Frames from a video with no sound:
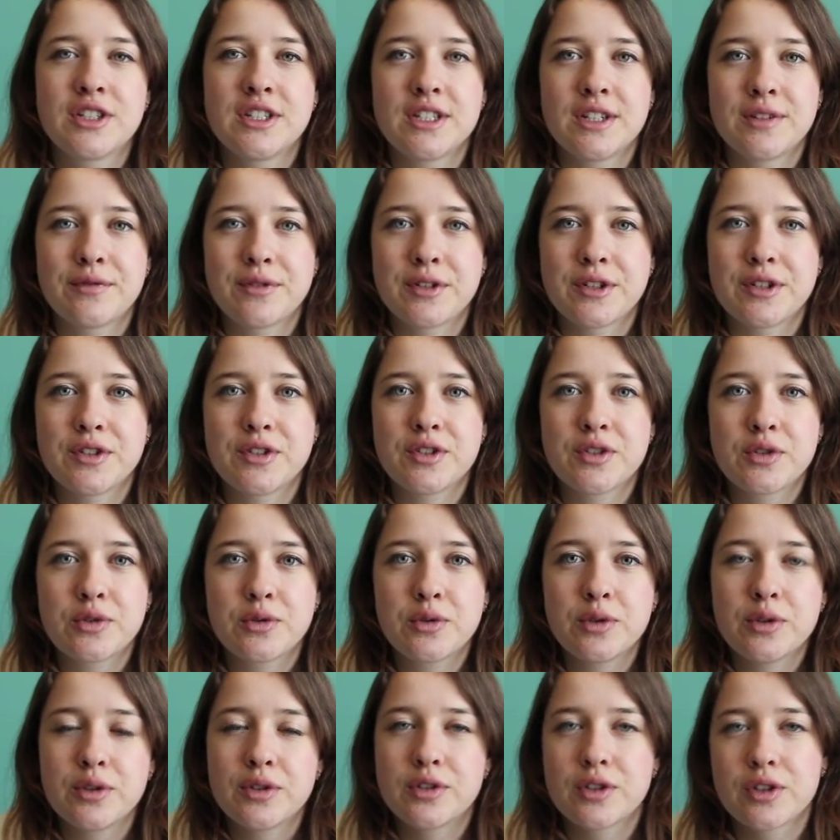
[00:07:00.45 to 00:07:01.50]
different
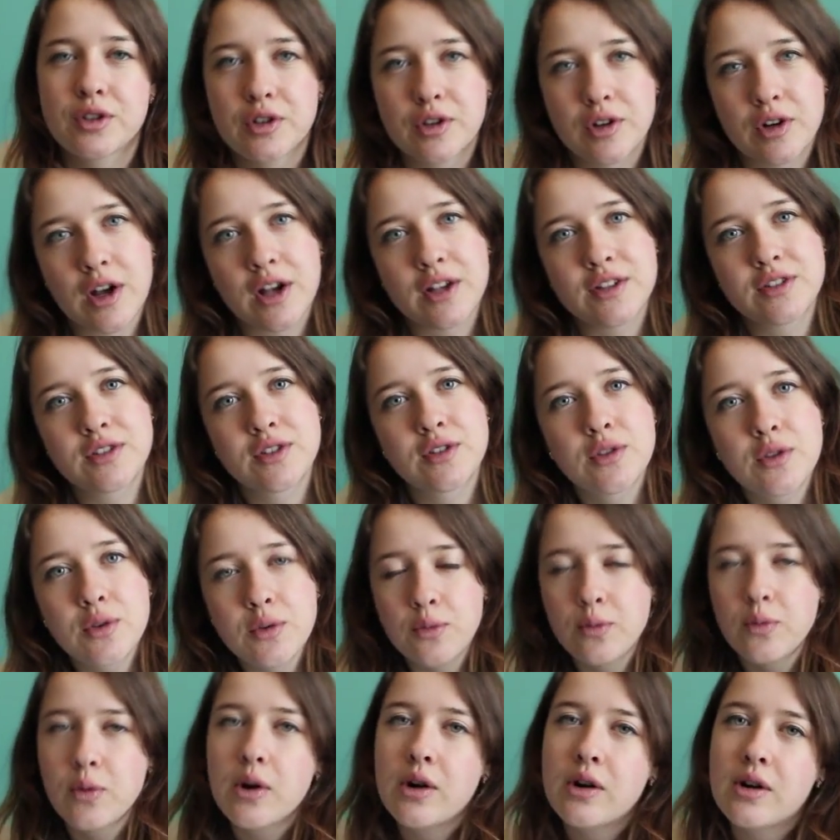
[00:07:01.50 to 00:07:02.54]
schools across the
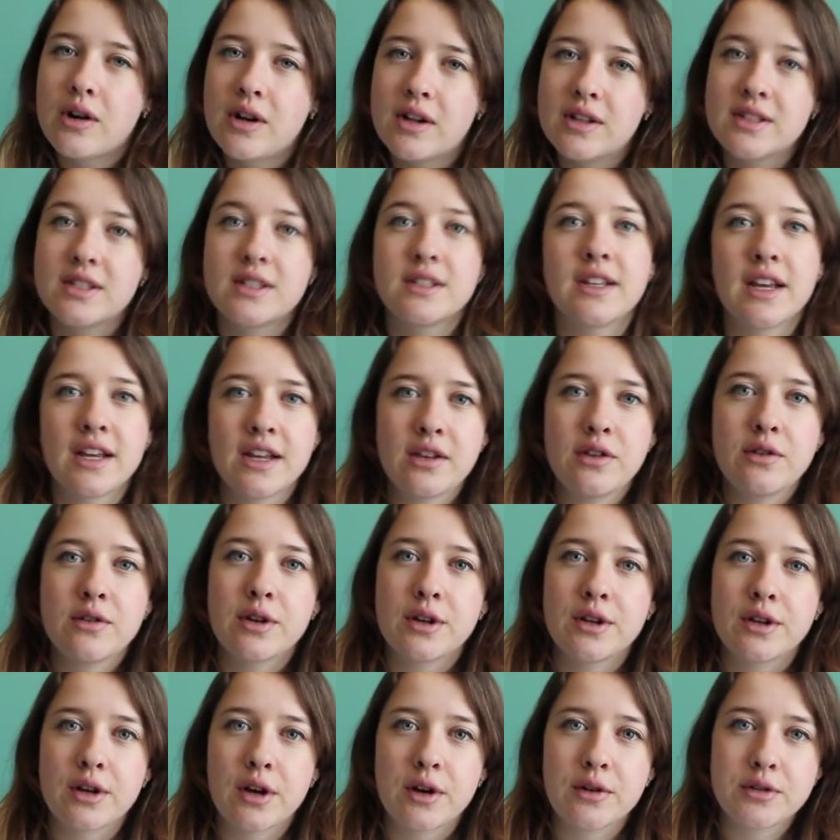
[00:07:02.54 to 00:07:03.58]
world that you
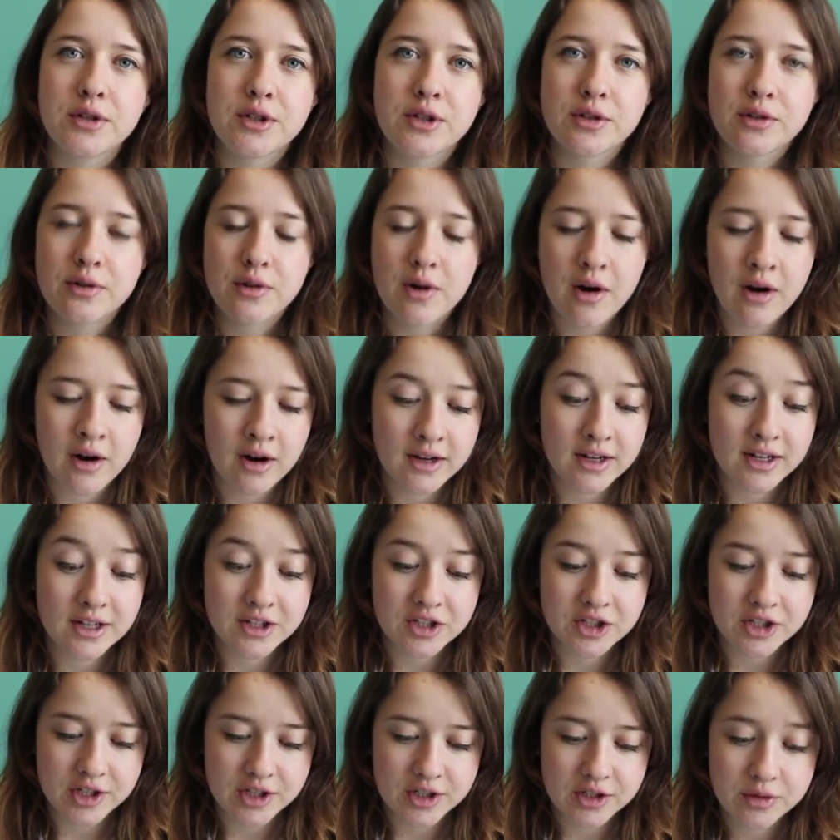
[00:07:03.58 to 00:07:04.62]
can go to on
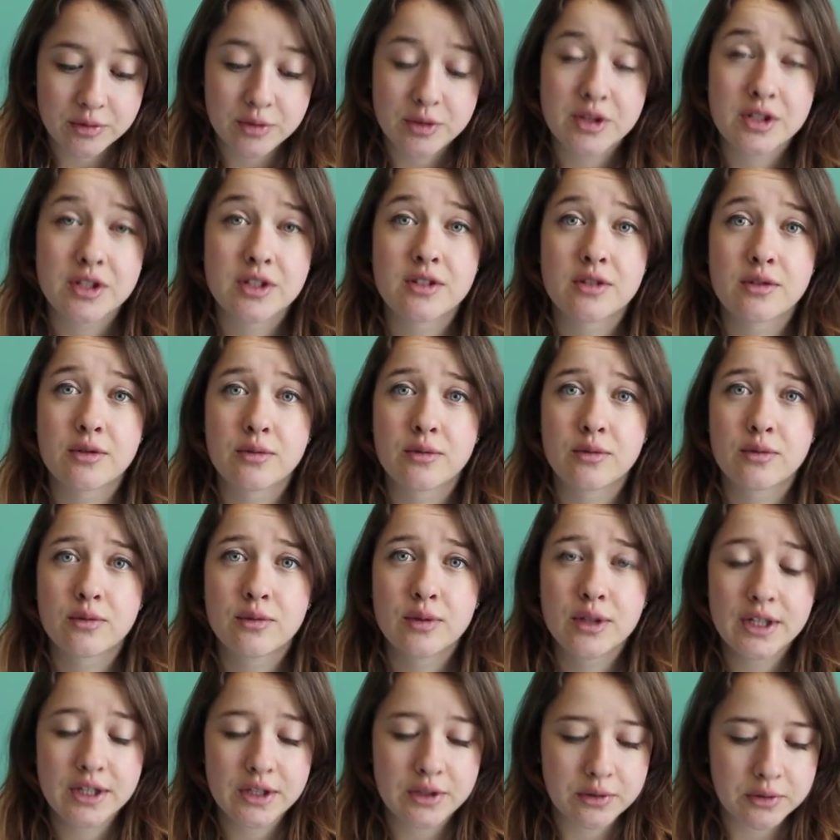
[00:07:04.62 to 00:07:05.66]
exchange, which is
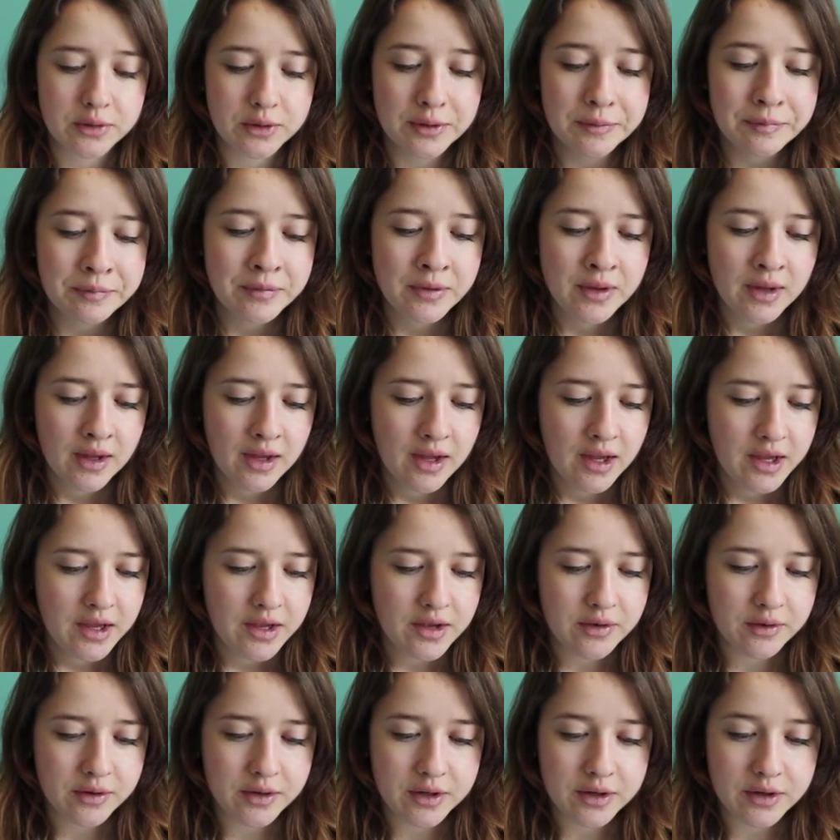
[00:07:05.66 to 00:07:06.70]
really cool.
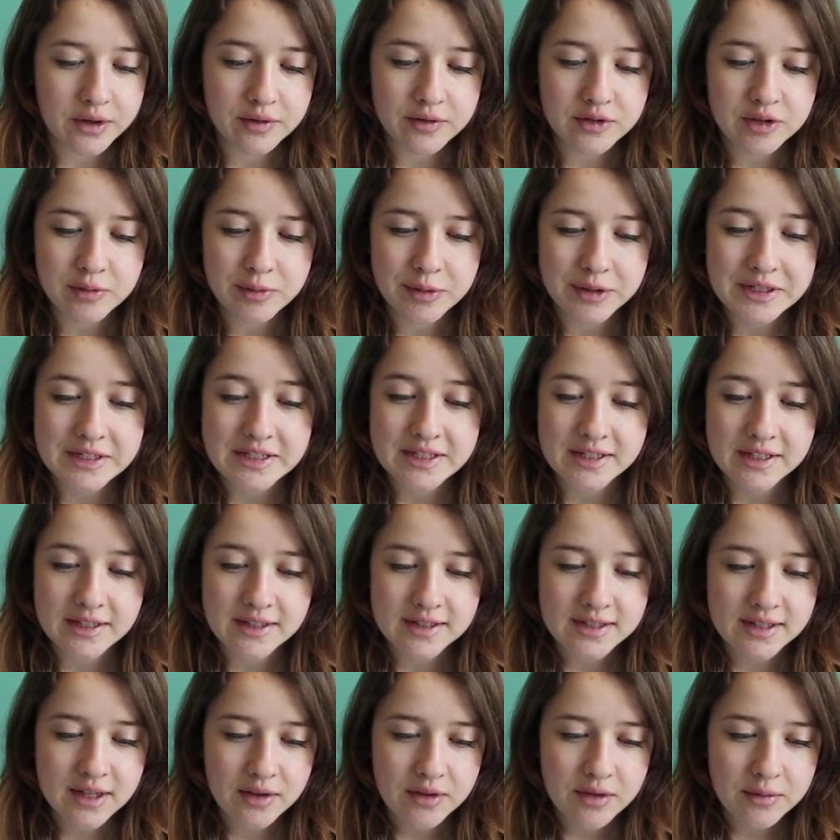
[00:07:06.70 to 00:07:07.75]
You can go to places in
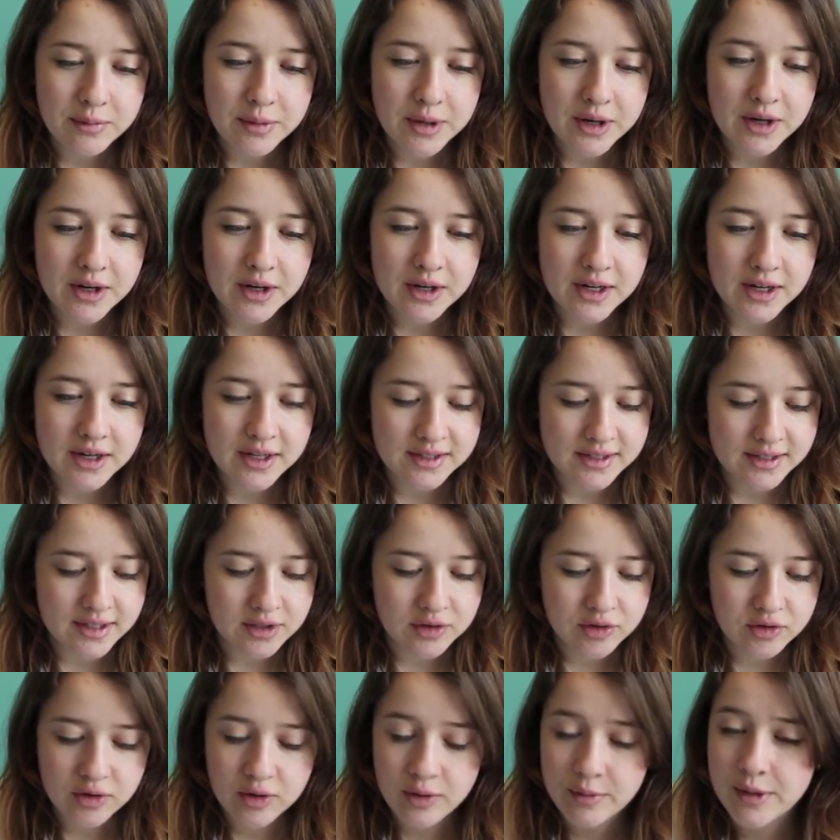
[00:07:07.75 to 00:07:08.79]
South America,
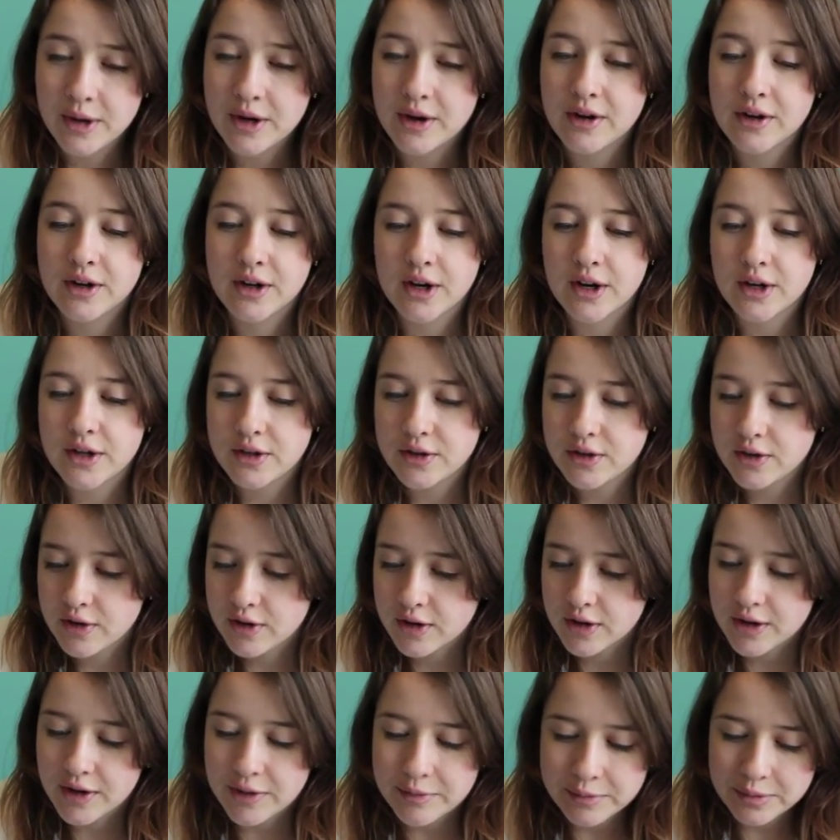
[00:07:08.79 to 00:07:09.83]
Central America,
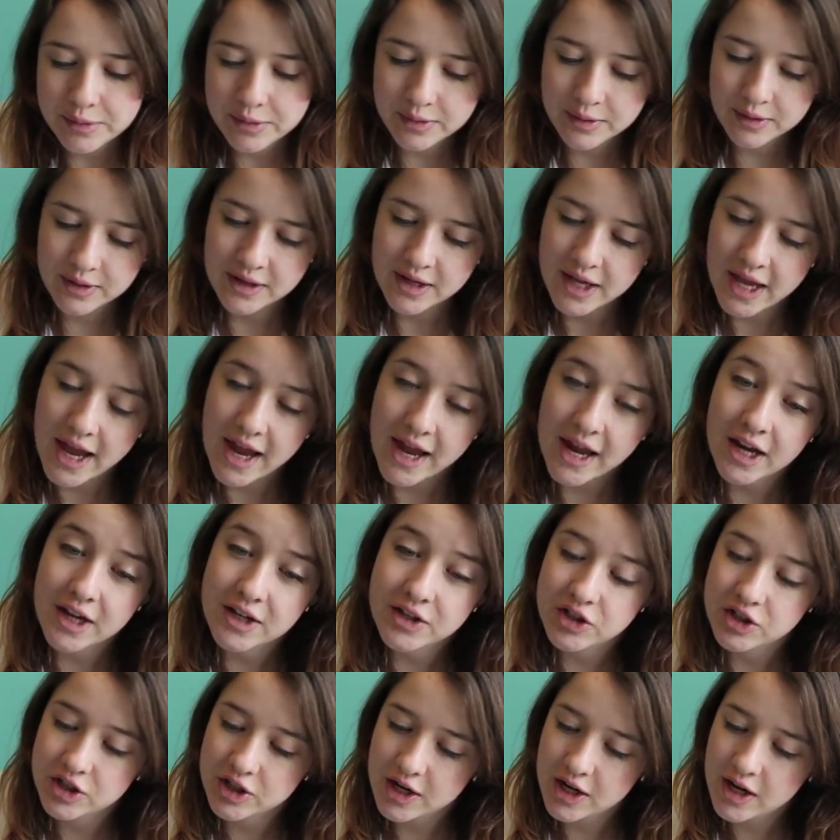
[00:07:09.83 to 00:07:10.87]
Europe,
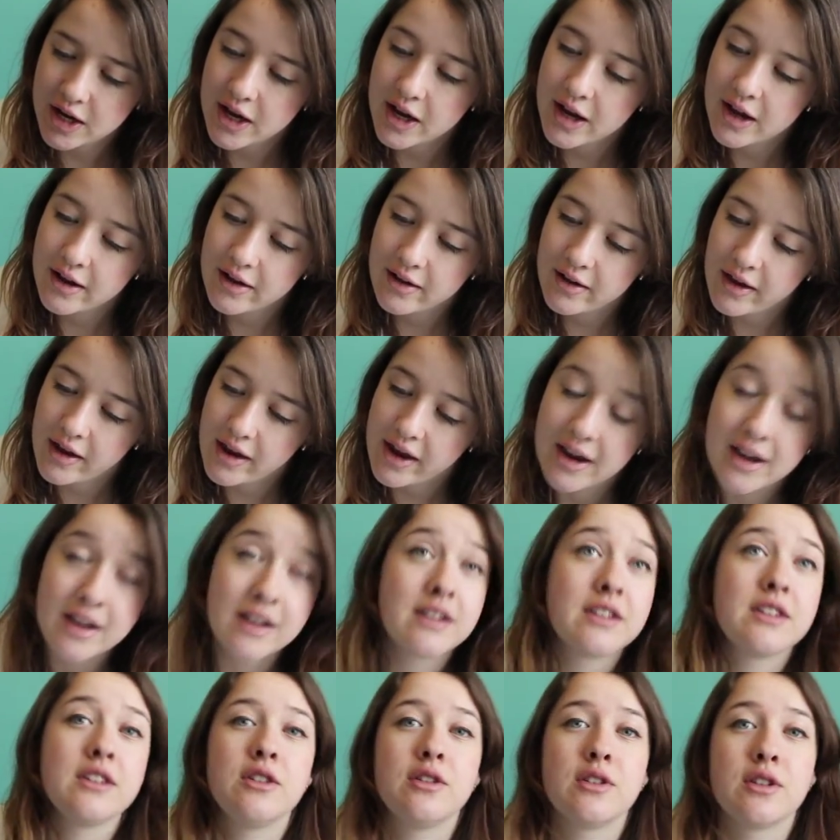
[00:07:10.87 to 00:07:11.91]
Asia,
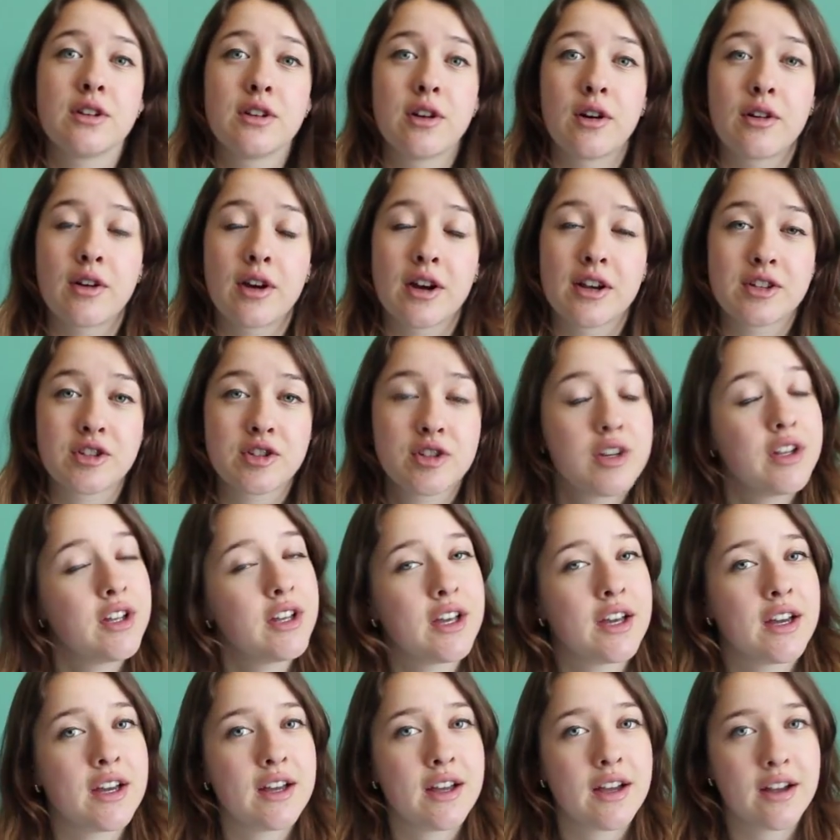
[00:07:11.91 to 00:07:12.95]
and you can go to
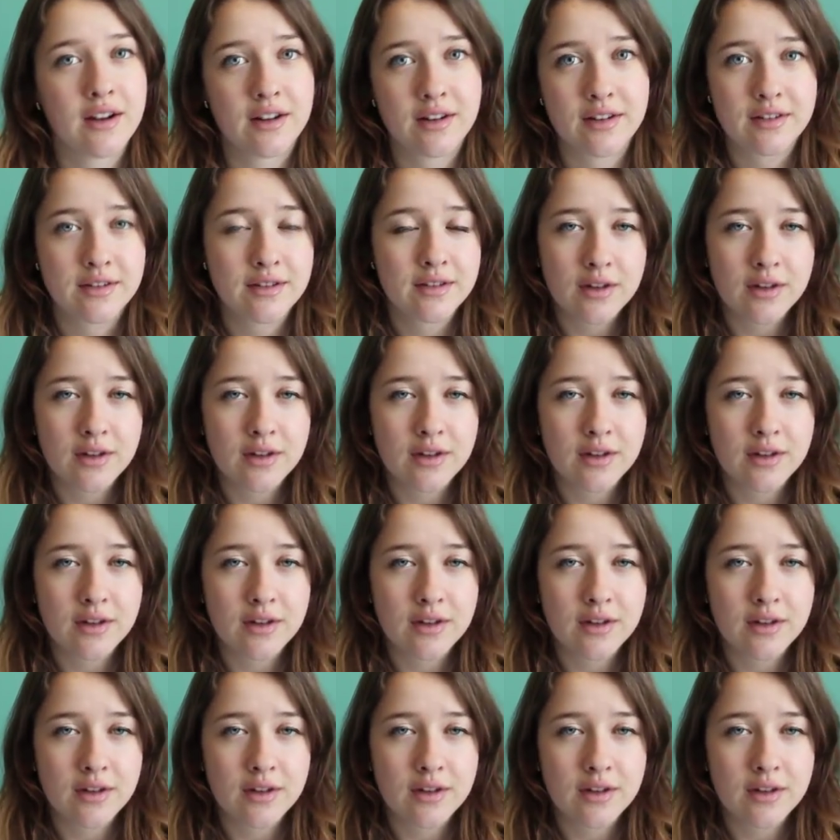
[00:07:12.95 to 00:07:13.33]
Australia or